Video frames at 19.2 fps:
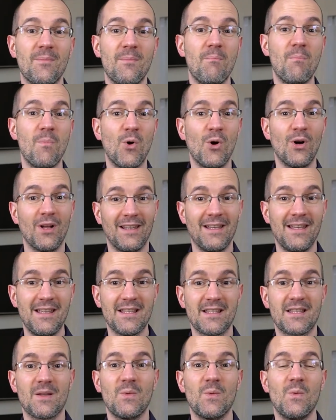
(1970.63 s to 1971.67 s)
more
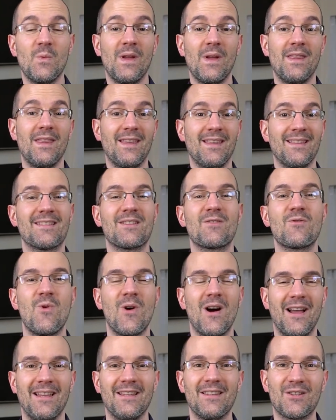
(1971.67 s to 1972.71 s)
leads with it
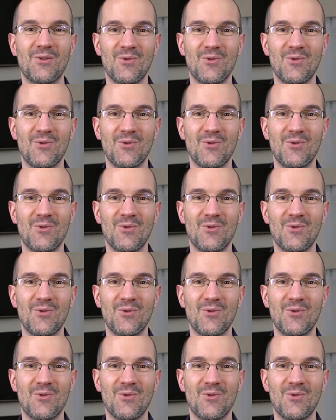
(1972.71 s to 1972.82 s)
quite